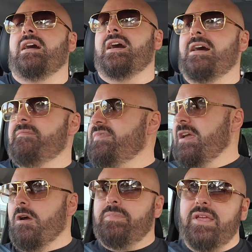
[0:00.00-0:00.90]

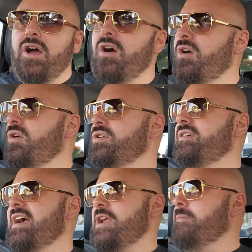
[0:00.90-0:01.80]
VRBO,
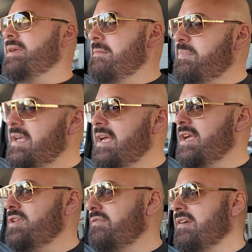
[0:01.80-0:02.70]
you got Airbnb,
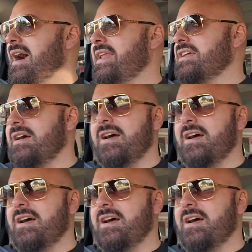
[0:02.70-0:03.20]
you've got